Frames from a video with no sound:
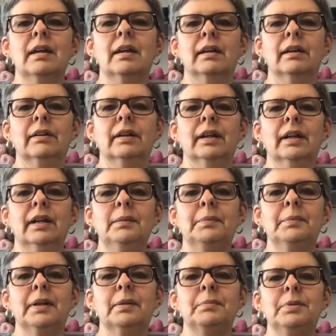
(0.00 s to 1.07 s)
All right,
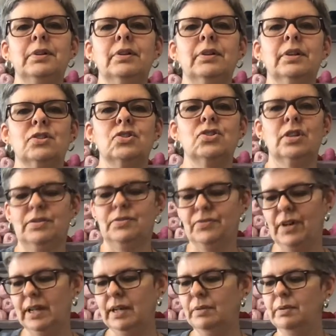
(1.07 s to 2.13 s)
my computer is just
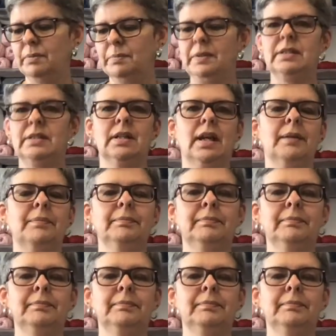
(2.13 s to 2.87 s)
fighting with me today.